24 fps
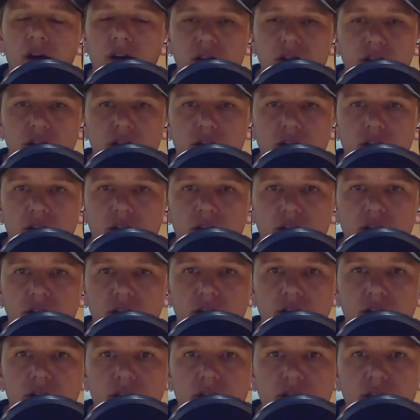
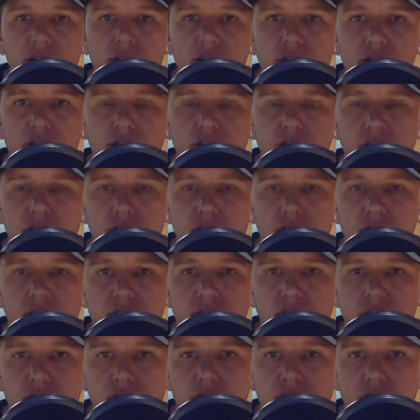
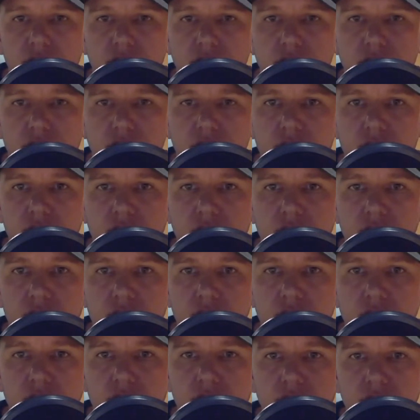
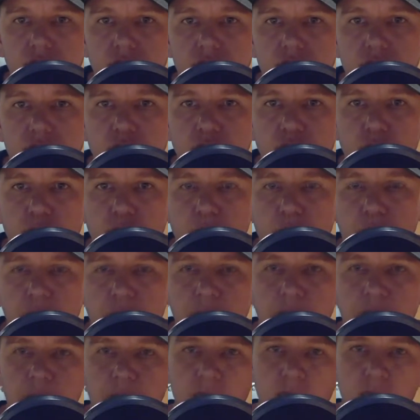
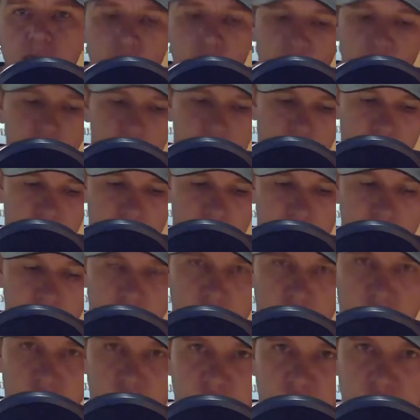
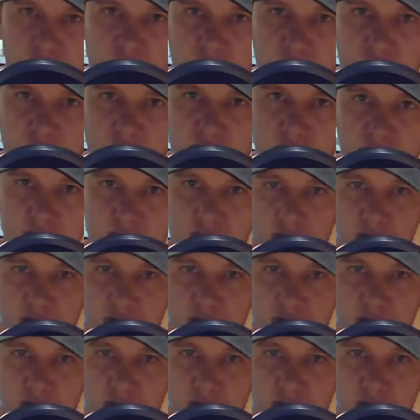No words are spoken by the person on screen.